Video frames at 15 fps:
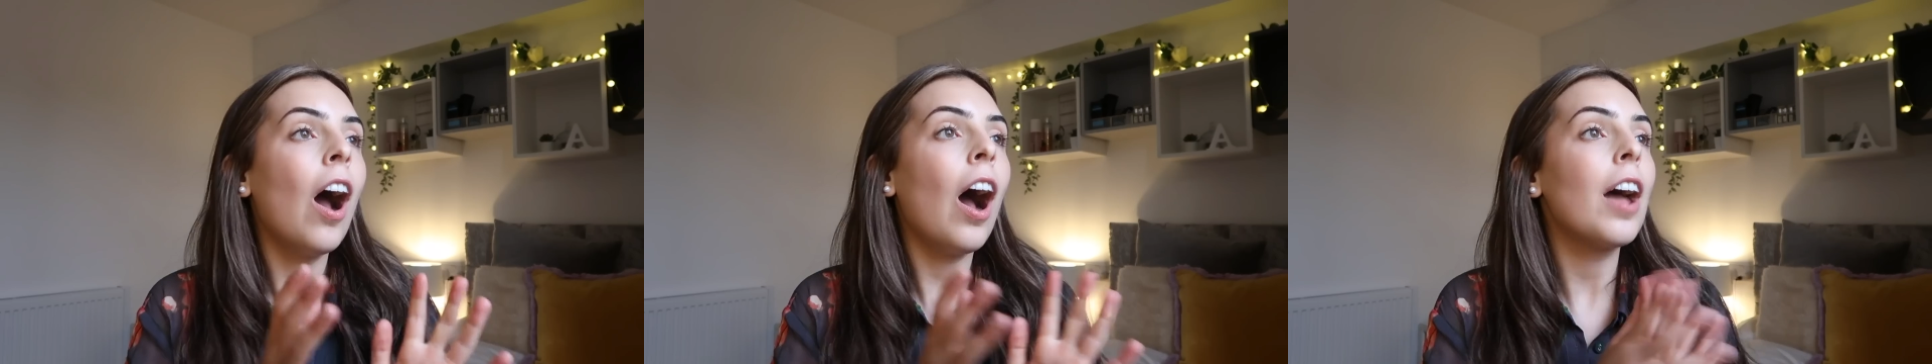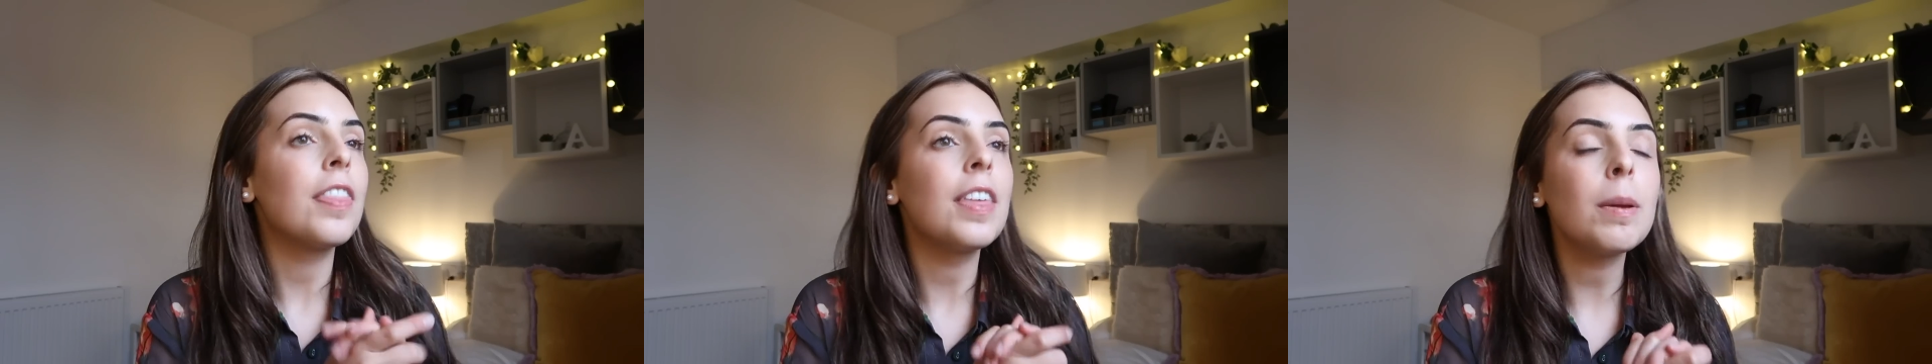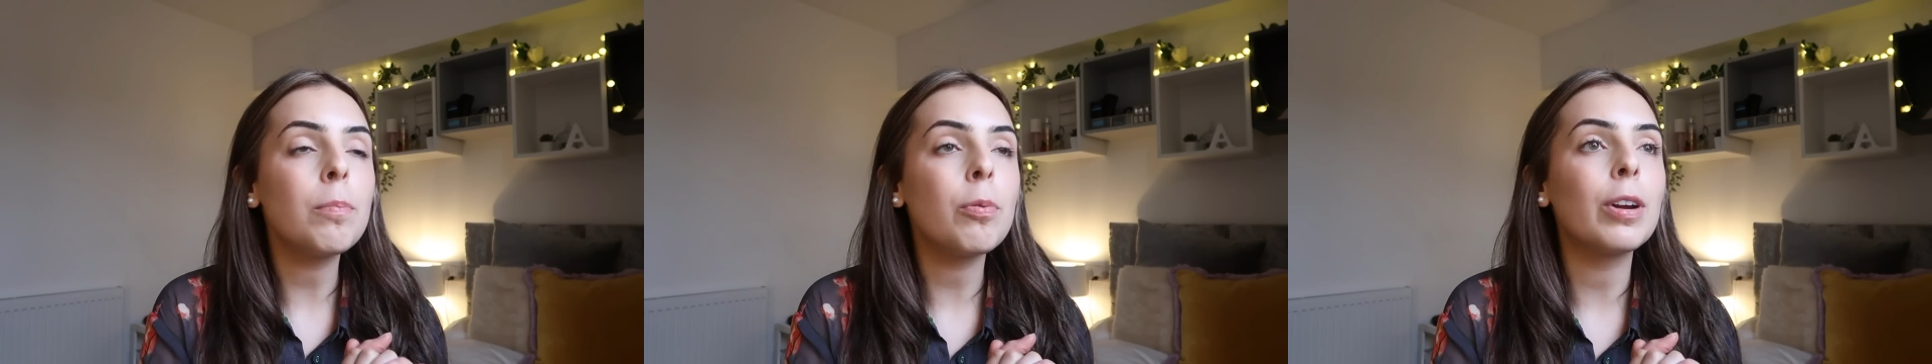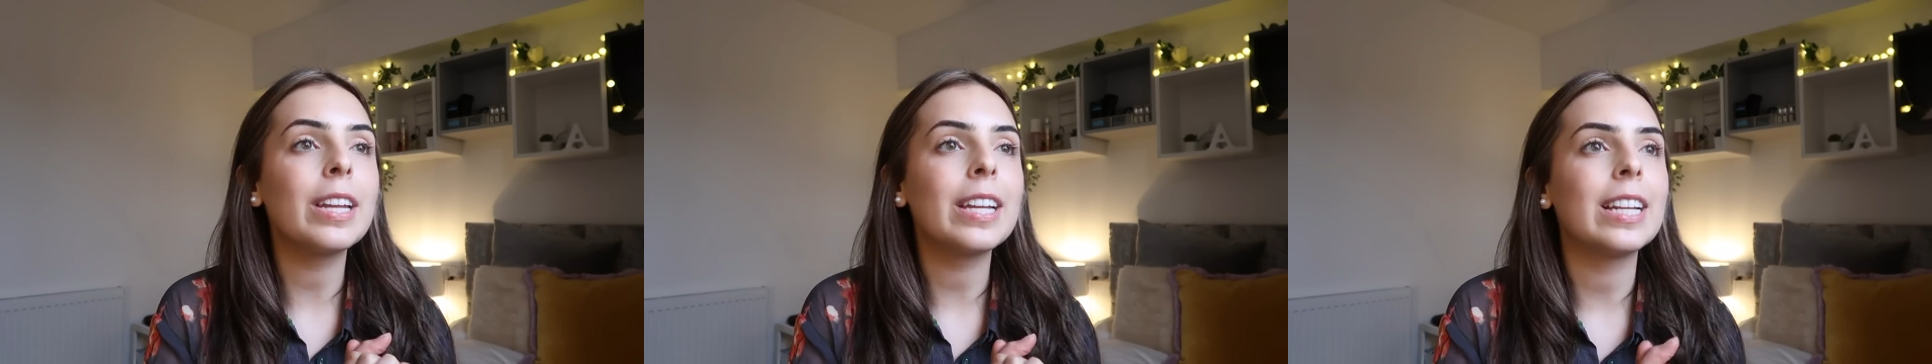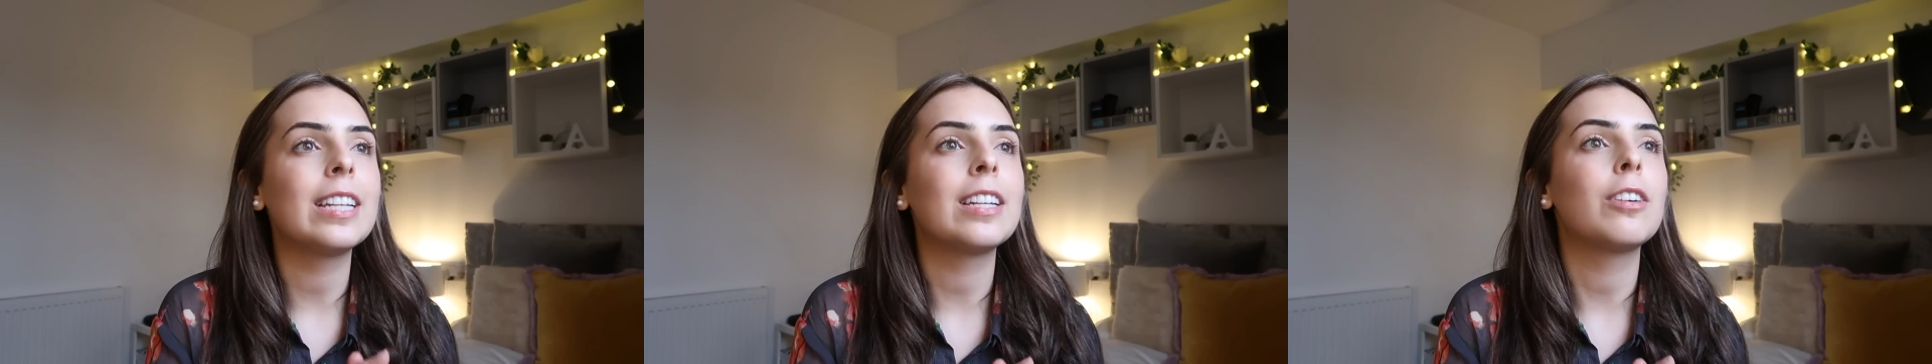I think
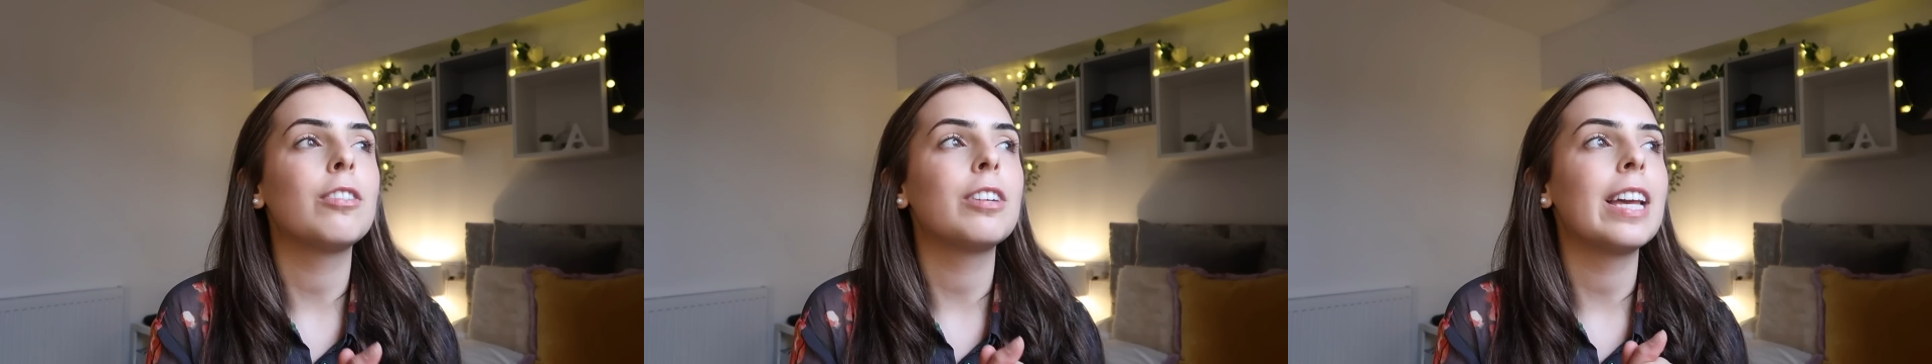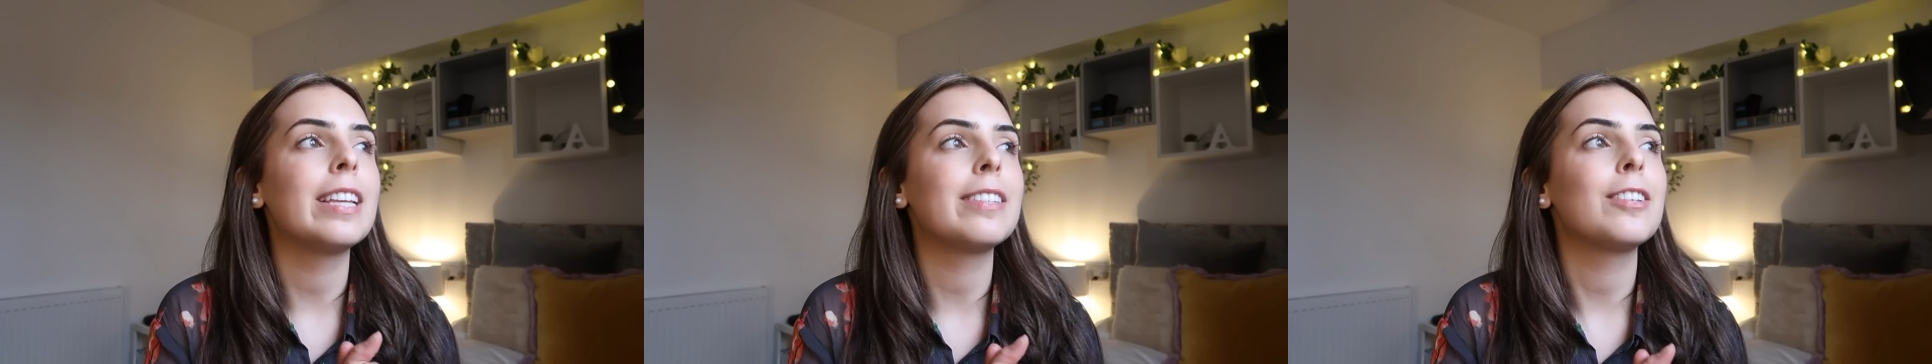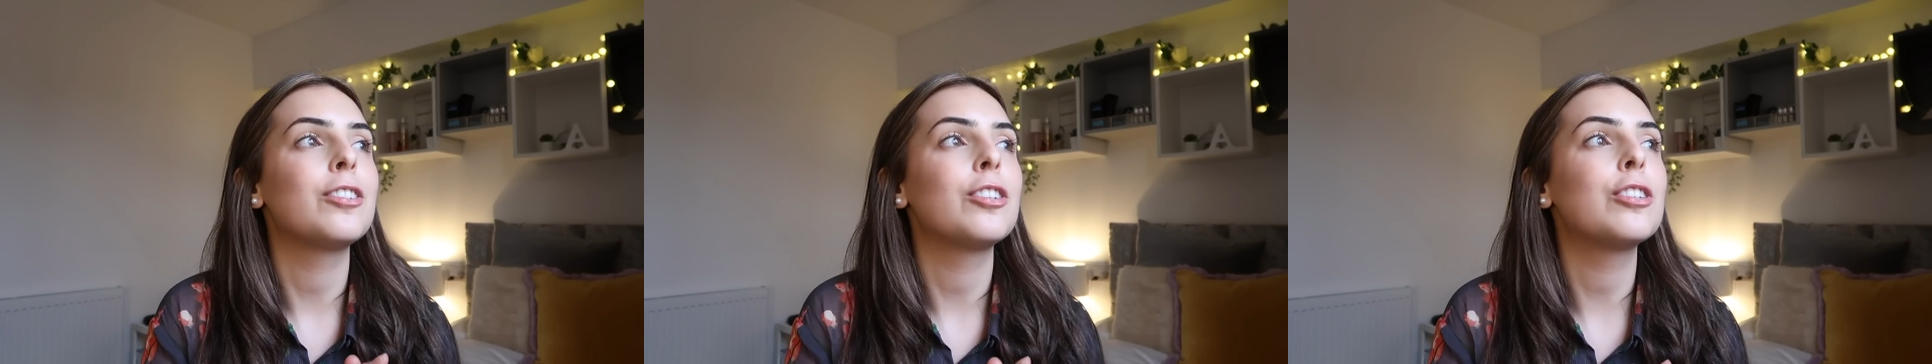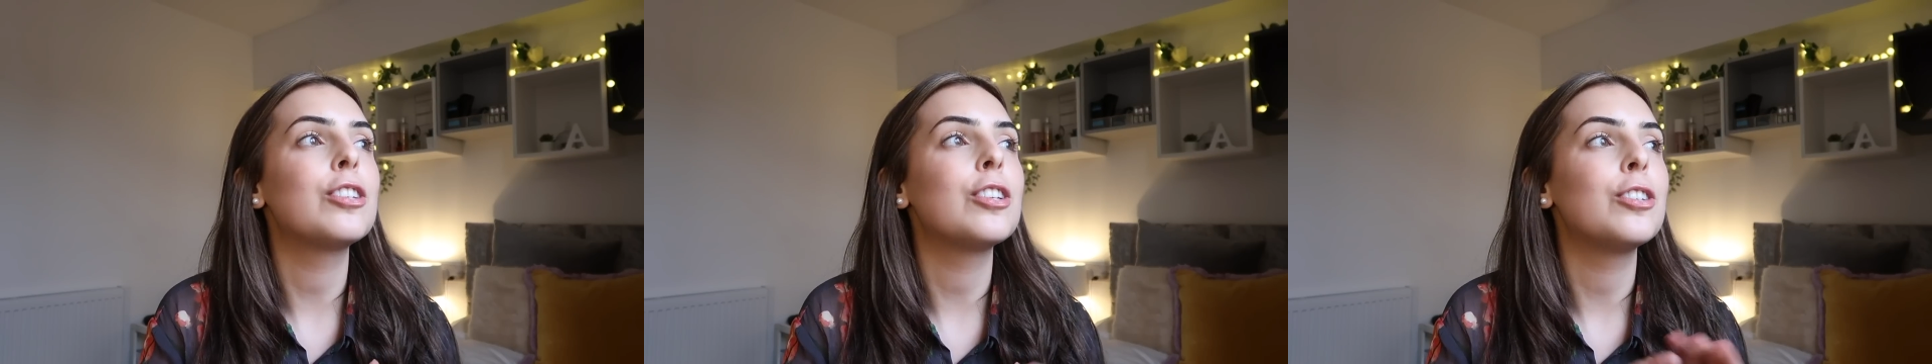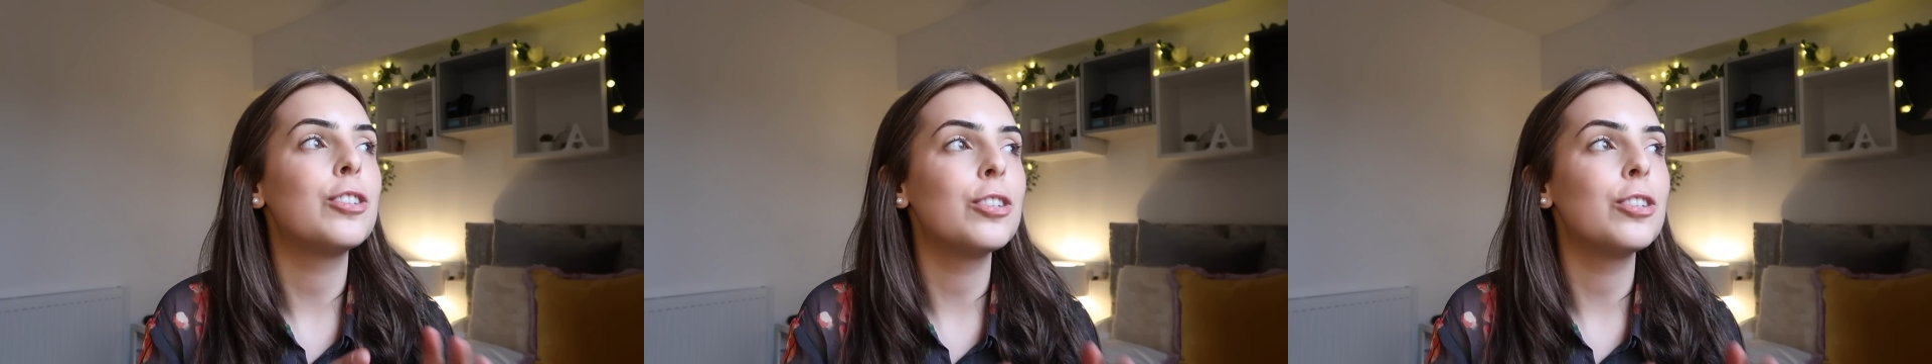preclinical years just